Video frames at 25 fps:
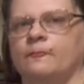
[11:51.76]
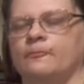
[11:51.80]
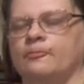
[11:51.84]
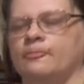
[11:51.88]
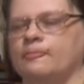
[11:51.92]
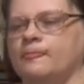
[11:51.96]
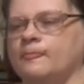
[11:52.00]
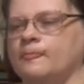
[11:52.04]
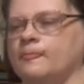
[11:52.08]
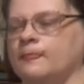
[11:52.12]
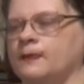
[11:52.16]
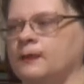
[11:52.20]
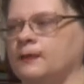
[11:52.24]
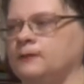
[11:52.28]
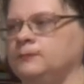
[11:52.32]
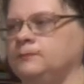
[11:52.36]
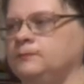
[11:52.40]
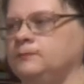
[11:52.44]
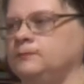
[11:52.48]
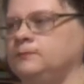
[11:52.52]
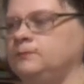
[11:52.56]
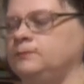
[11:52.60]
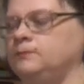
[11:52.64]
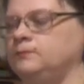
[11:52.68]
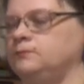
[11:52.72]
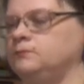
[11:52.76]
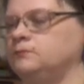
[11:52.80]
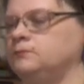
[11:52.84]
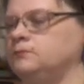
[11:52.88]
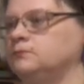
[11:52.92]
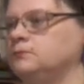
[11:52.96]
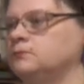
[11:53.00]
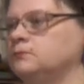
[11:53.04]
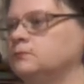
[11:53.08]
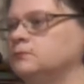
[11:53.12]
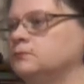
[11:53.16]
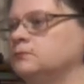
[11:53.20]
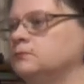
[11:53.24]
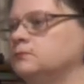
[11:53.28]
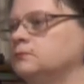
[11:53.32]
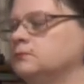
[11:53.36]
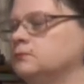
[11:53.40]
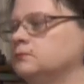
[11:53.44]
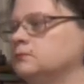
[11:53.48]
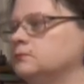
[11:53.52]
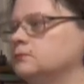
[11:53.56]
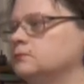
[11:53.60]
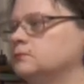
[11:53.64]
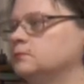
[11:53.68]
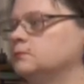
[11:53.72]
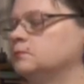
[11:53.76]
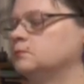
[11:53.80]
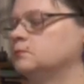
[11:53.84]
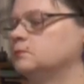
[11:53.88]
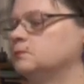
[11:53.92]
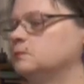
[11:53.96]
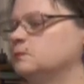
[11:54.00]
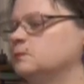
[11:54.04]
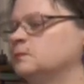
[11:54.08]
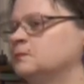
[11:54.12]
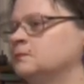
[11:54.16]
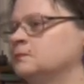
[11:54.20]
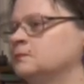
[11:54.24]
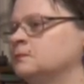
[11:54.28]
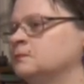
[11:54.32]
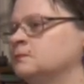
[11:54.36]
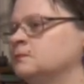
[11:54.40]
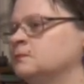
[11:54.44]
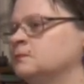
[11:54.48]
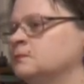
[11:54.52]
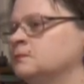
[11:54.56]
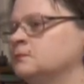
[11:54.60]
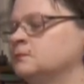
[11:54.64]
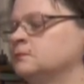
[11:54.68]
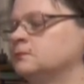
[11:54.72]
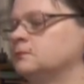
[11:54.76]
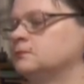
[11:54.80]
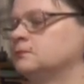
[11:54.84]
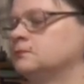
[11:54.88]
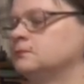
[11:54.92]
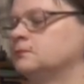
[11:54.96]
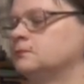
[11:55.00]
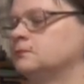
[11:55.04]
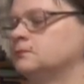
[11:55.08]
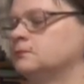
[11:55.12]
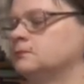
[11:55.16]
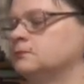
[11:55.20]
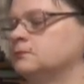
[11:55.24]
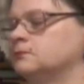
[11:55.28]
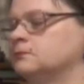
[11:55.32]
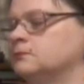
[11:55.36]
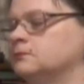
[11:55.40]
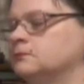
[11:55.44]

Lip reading: (silent)